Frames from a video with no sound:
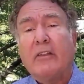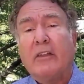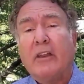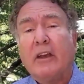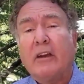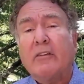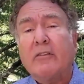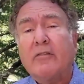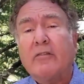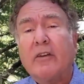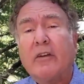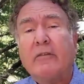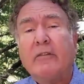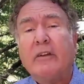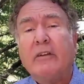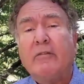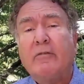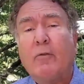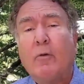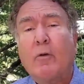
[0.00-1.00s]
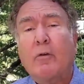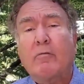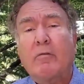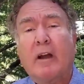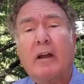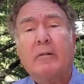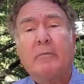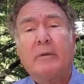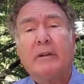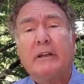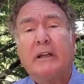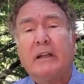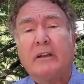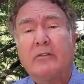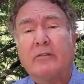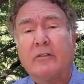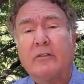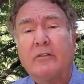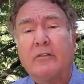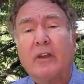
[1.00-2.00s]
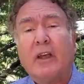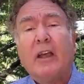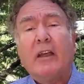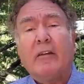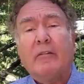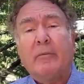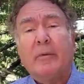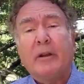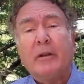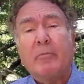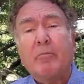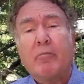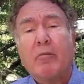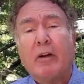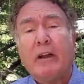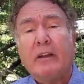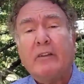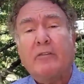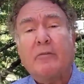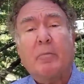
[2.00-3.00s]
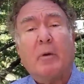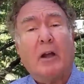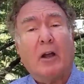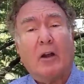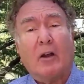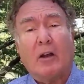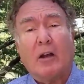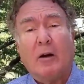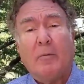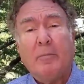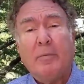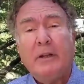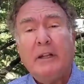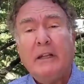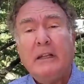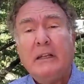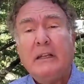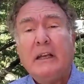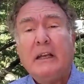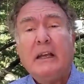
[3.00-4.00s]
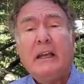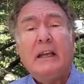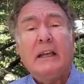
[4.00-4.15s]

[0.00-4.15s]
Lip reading: Their 74 recommendations have been embraced by our company,